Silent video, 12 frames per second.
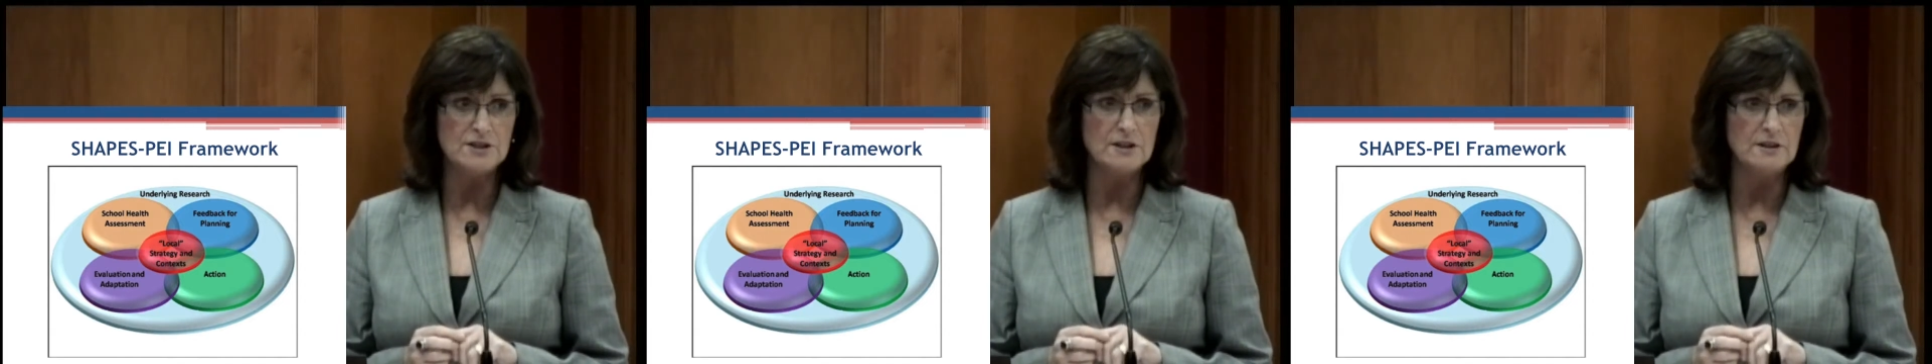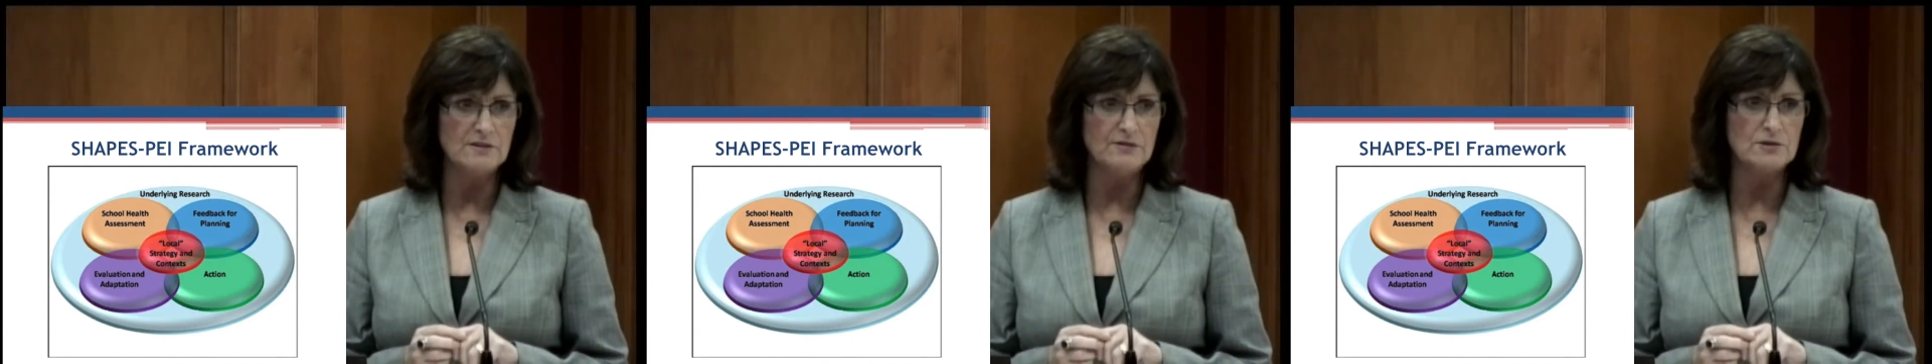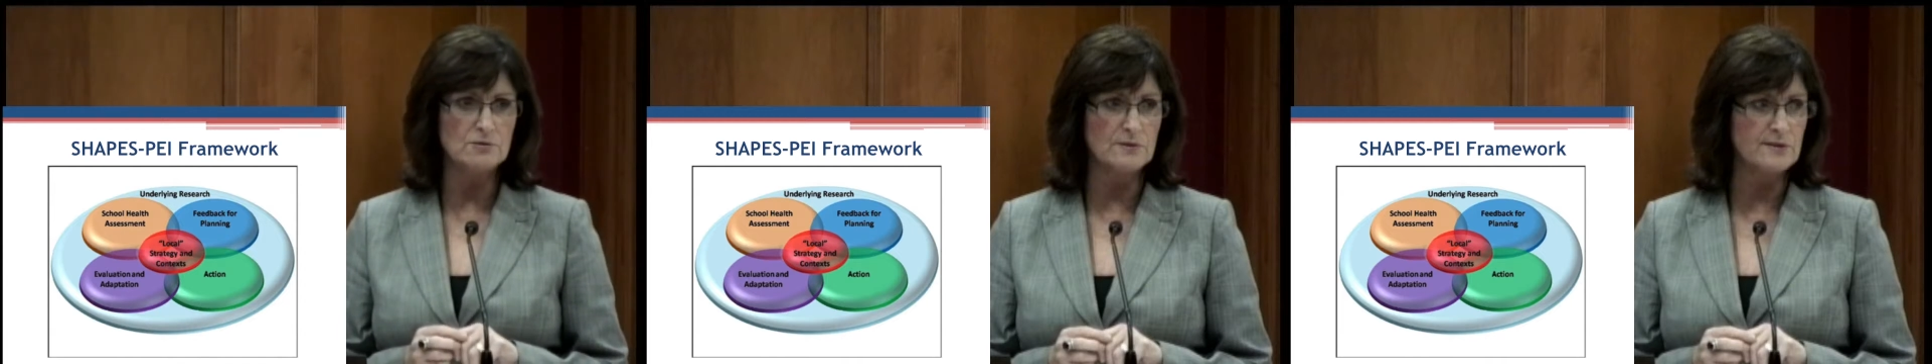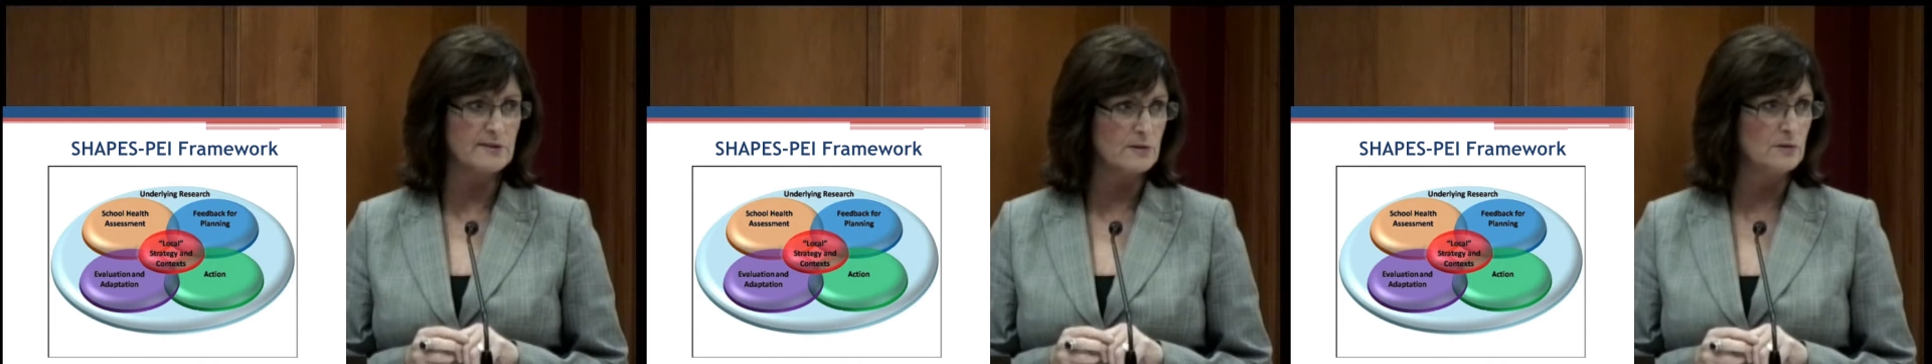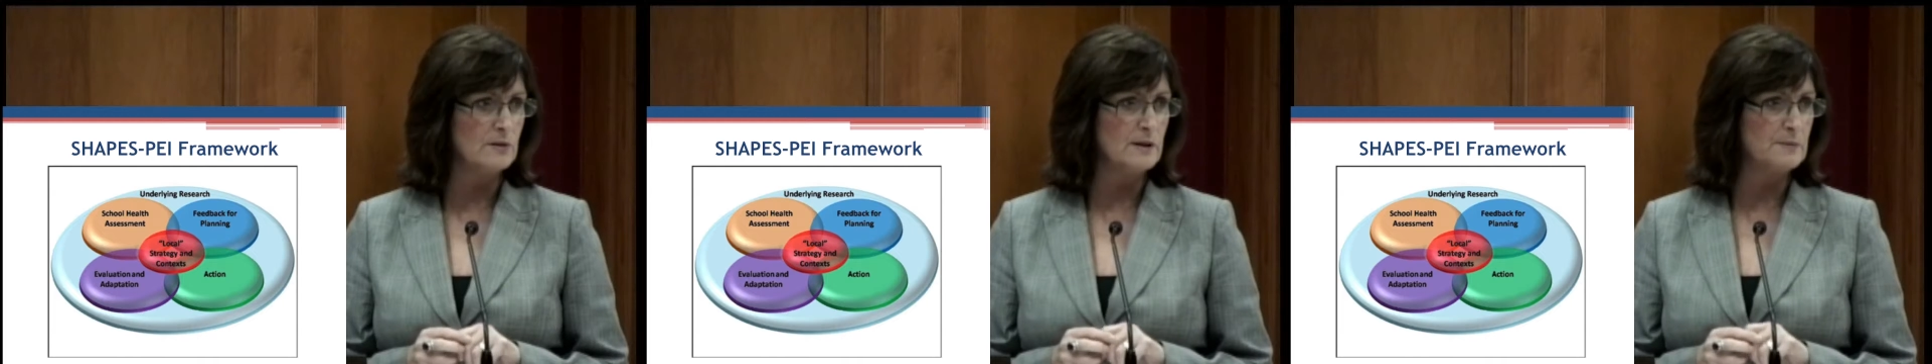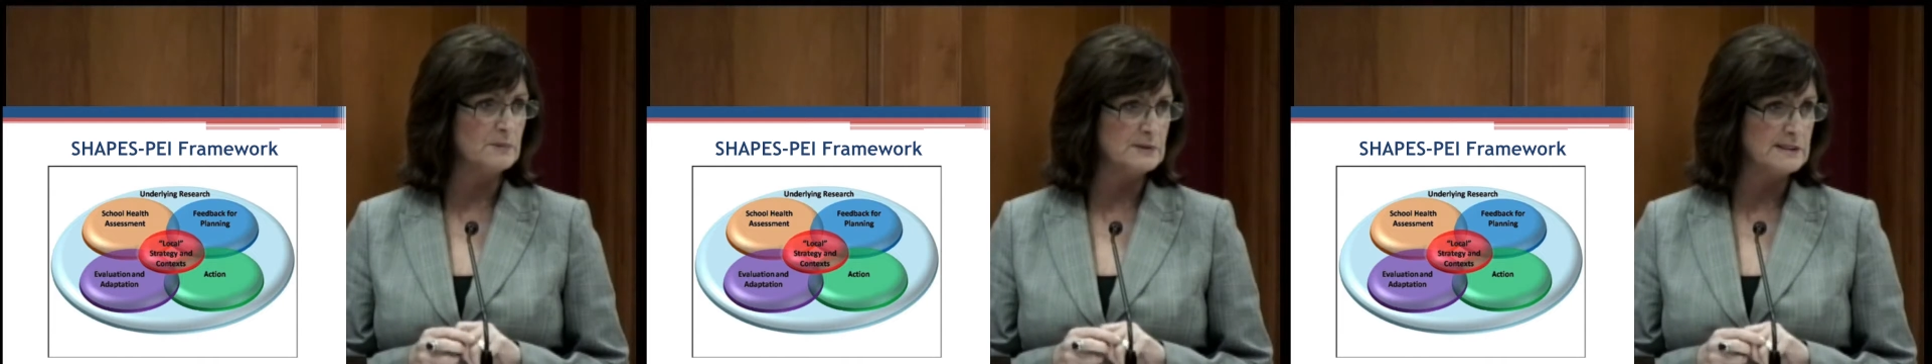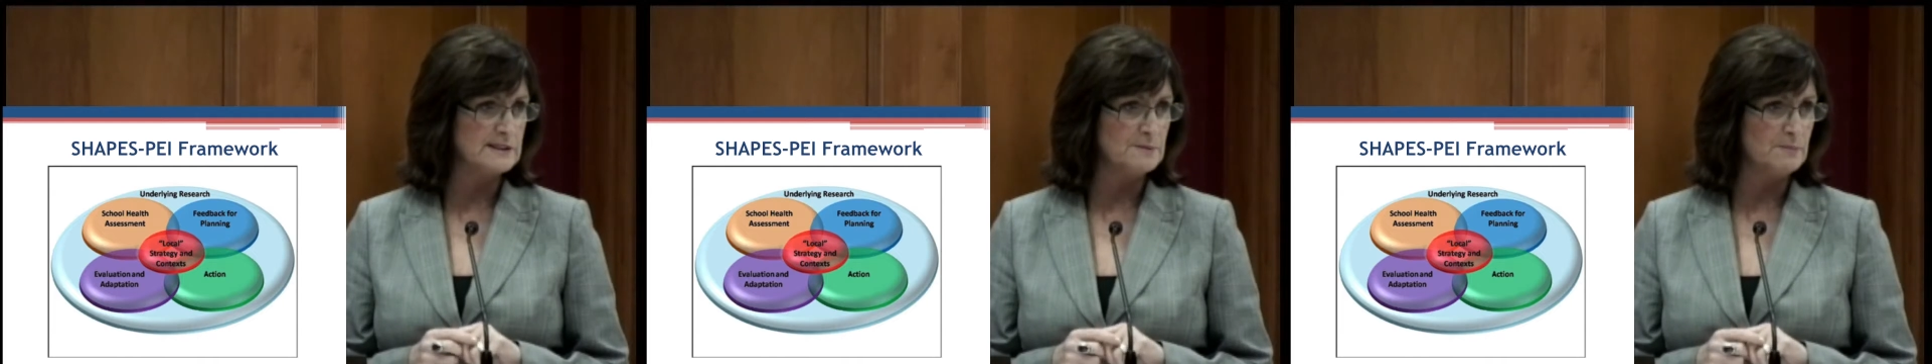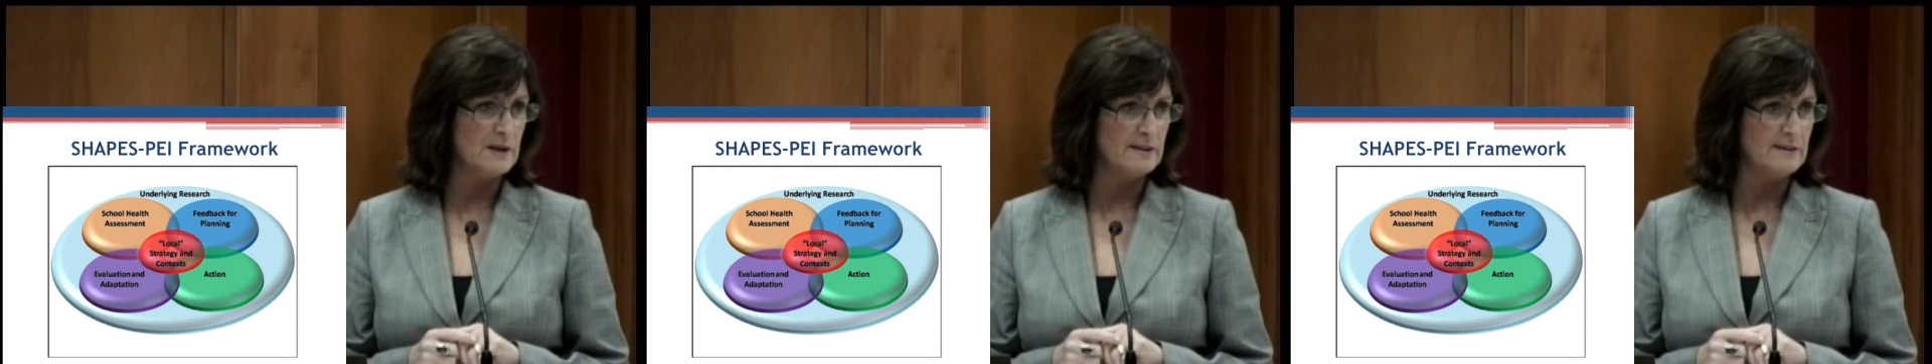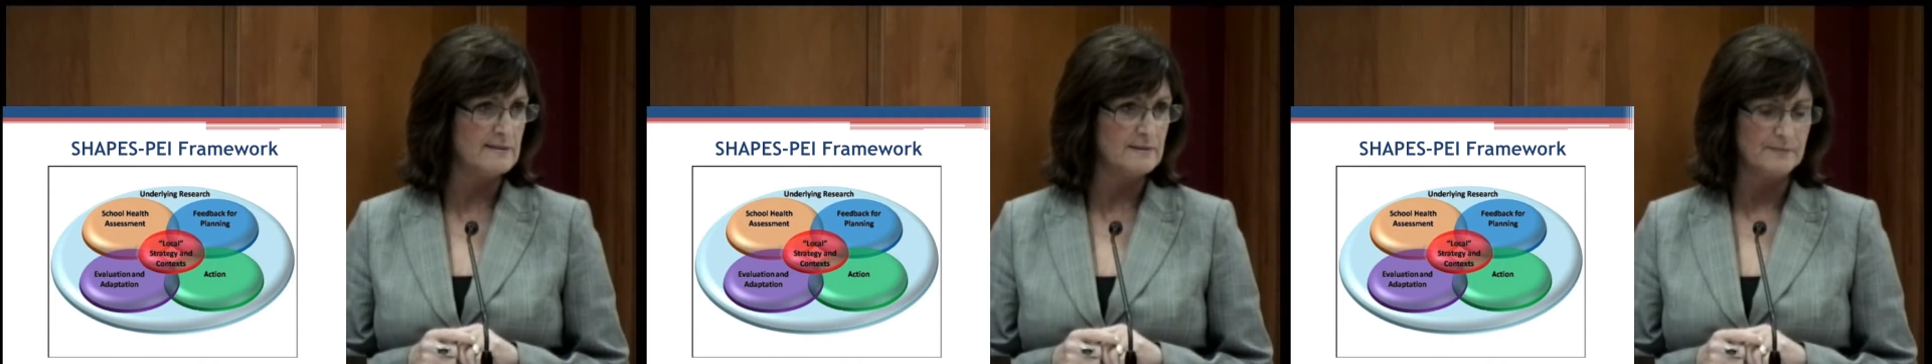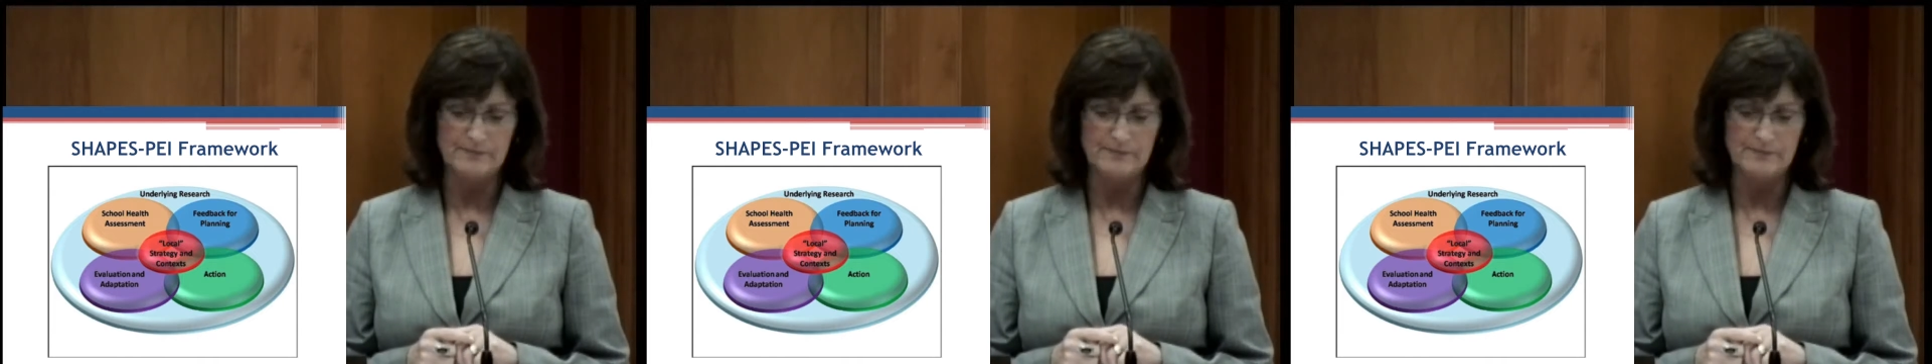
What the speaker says: individual school that participates.